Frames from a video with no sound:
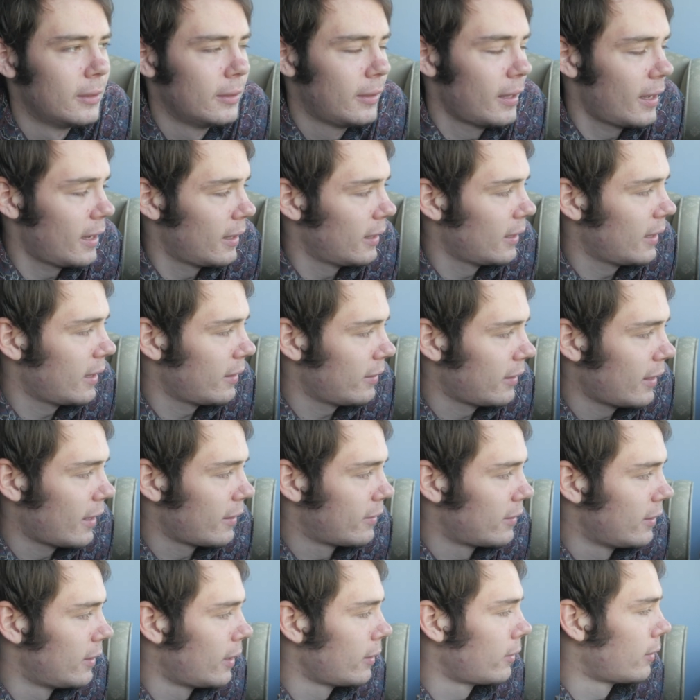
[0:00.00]

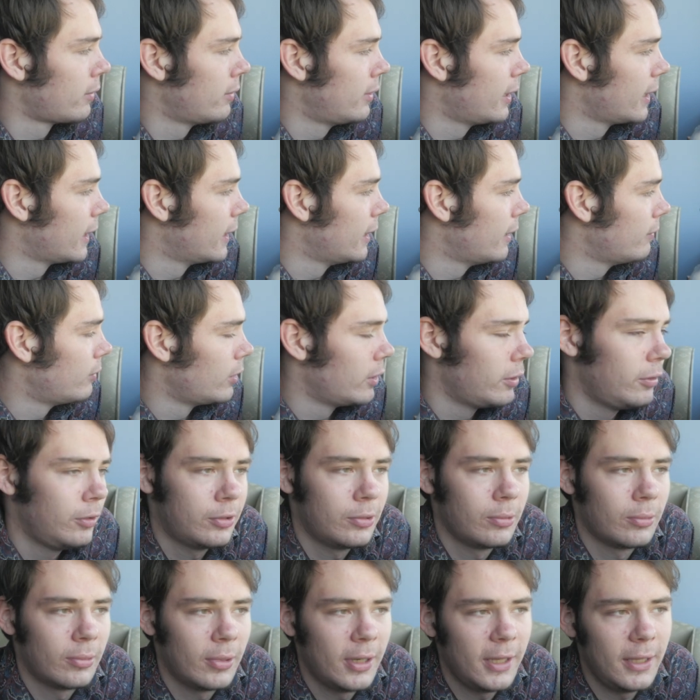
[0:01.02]
That's another thing in
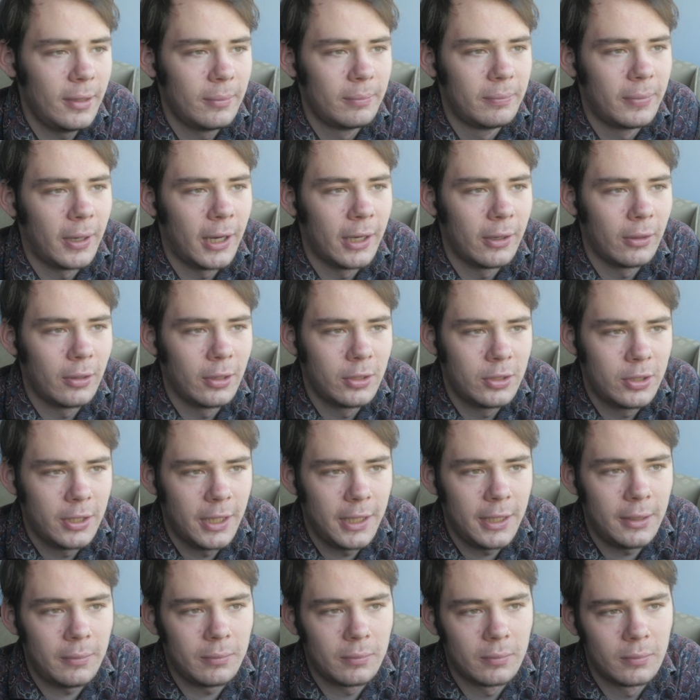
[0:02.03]
evolutionary
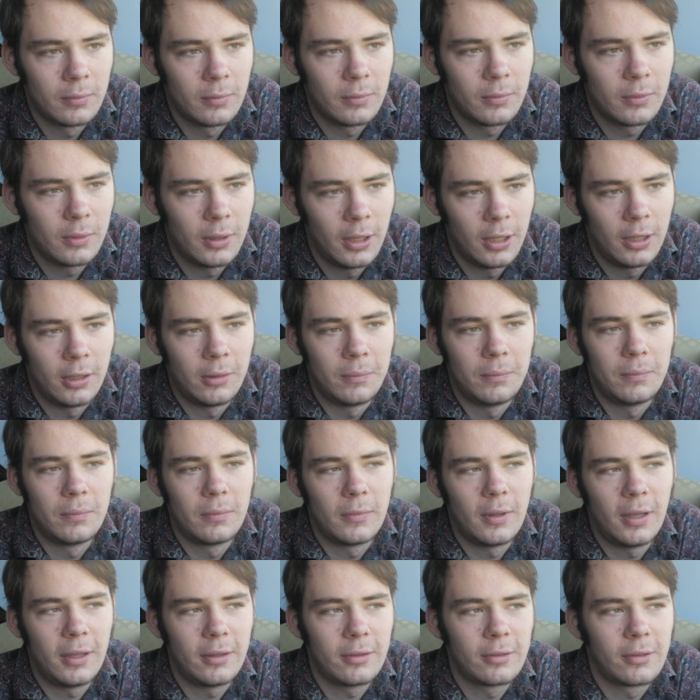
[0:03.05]
biology,
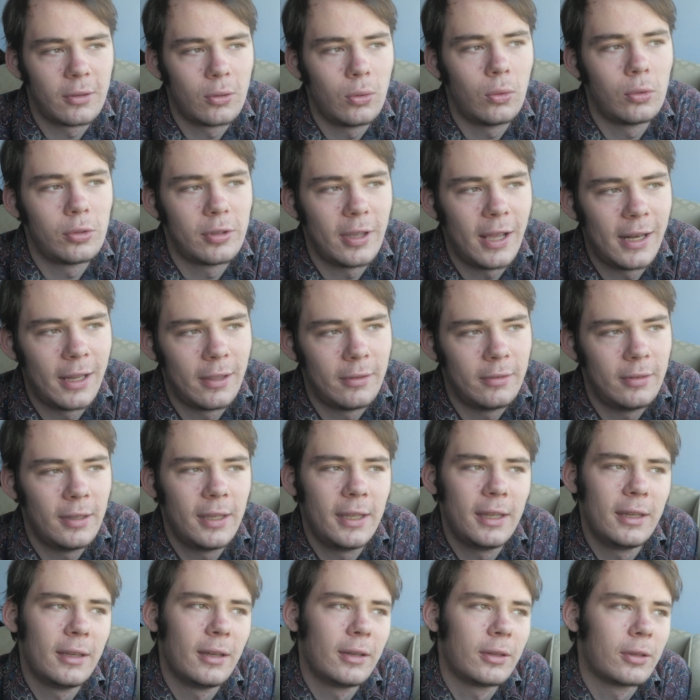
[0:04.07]
is
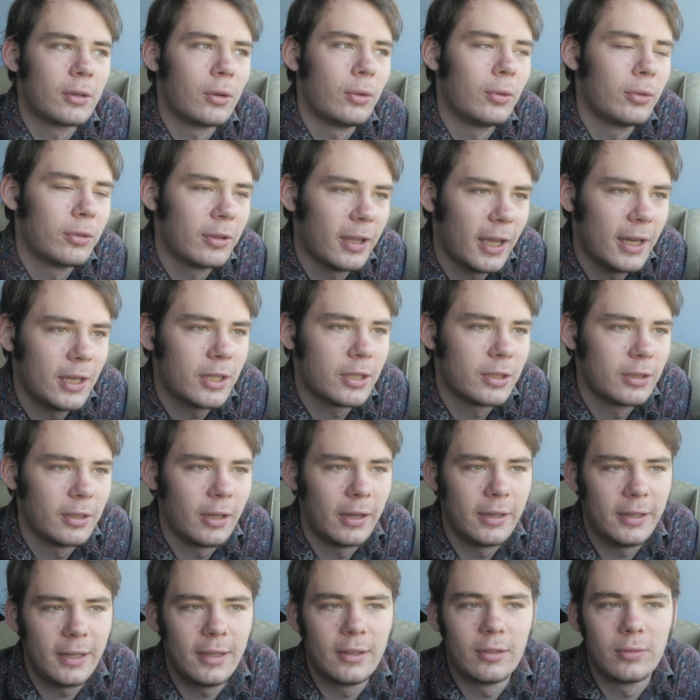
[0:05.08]
causality and causation,
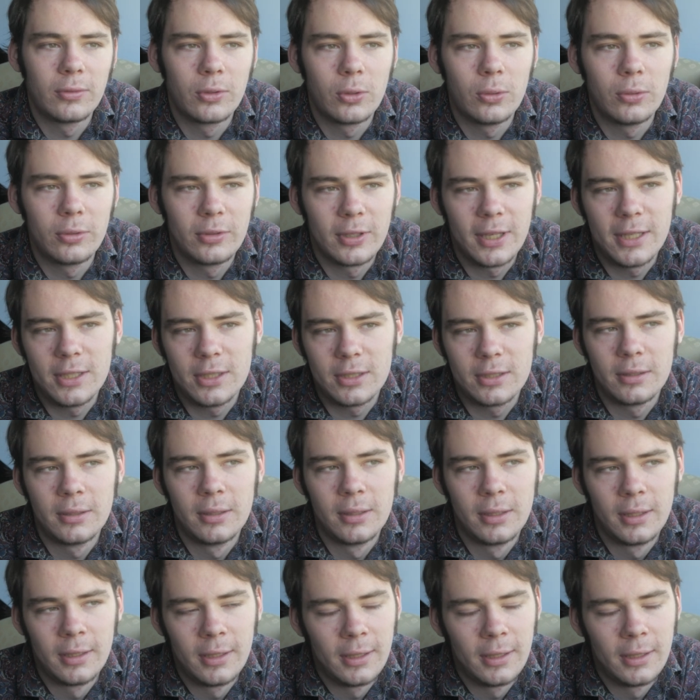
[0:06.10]
ideas of causation.